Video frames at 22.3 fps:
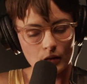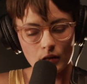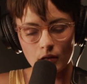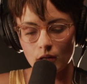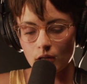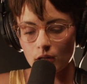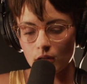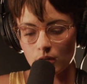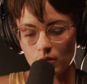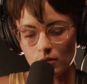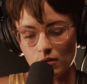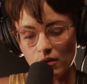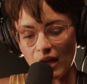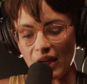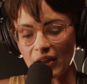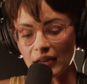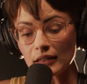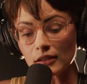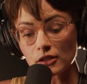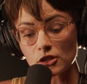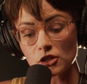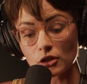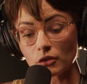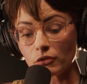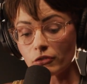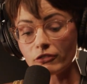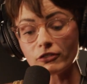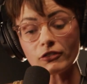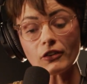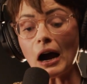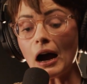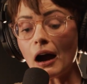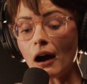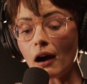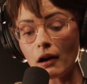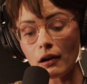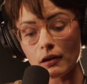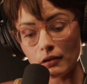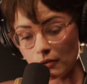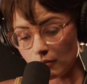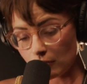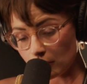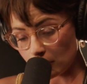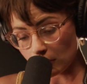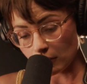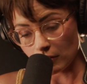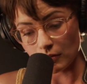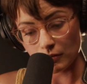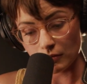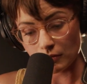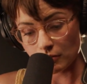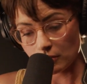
You'll hate your father.